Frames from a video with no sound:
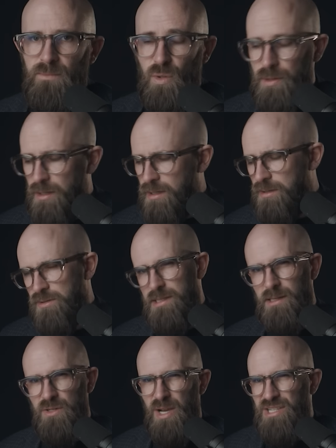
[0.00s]
Although the country's
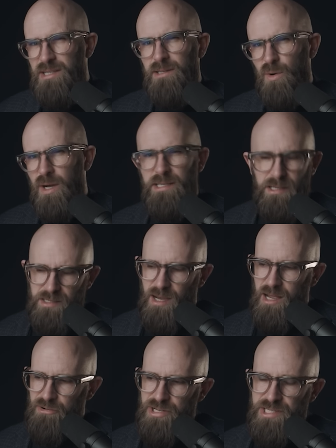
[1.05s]
situation isn't quite so
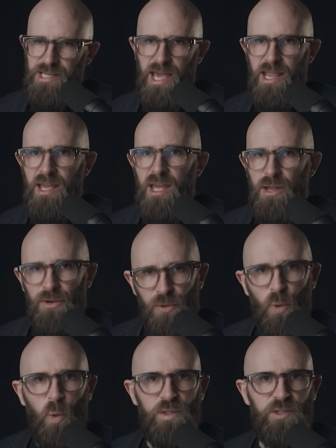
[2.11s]
dire as, say,
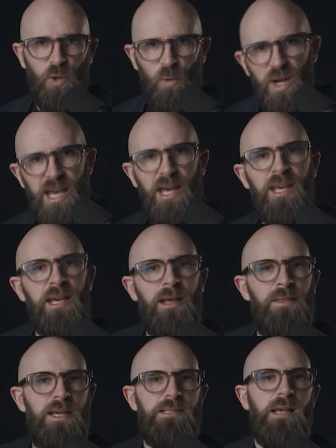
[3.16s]
North Korea,
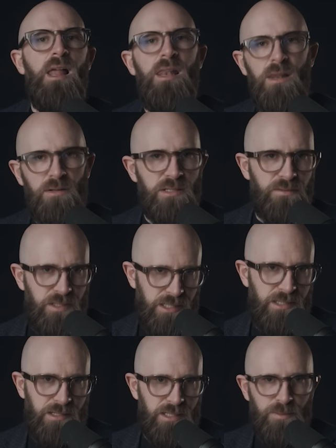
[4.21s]
there's a lot of
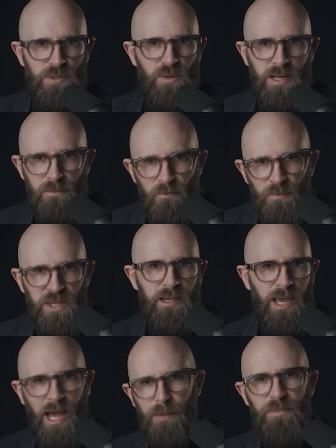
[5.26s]
distance between
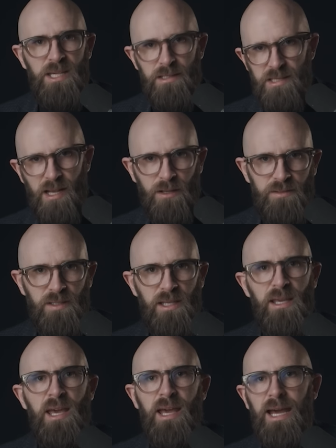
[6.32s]
being happy and
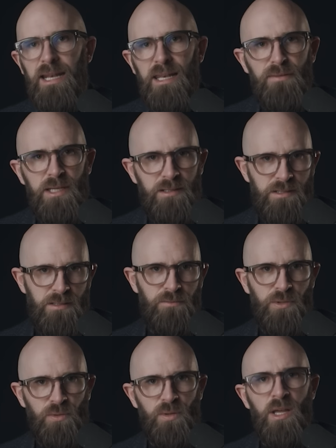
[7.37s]
healthy and living under the
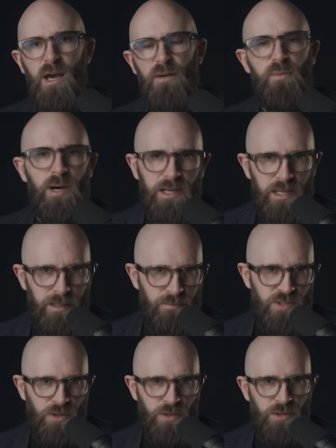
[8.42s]
rule of one Kim
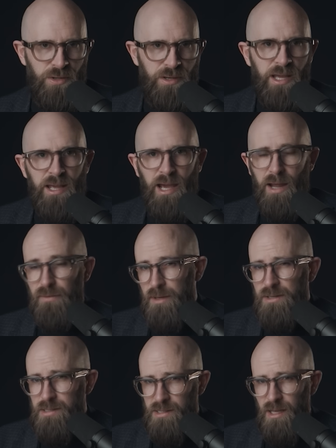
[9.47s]
Jong-un, and for
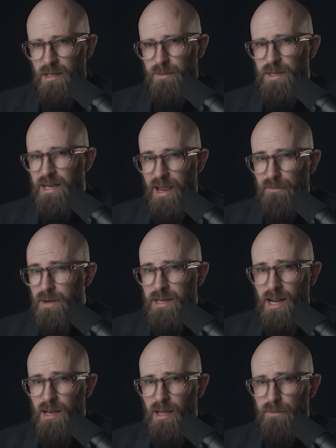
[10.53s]
most Turkmen,
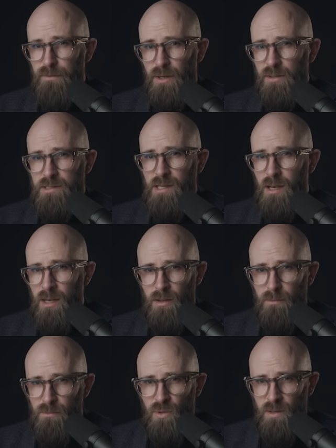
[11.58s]
everyday life looks a
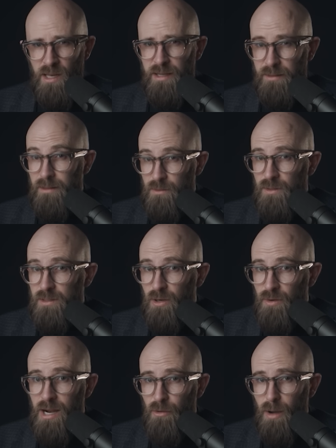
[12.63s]
lot more like the North
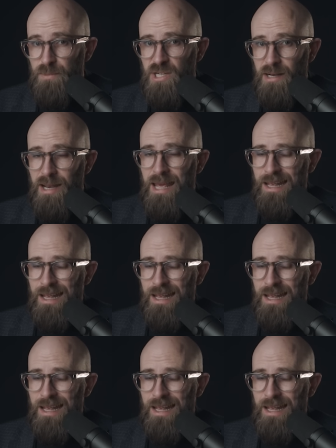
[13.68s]
Korea option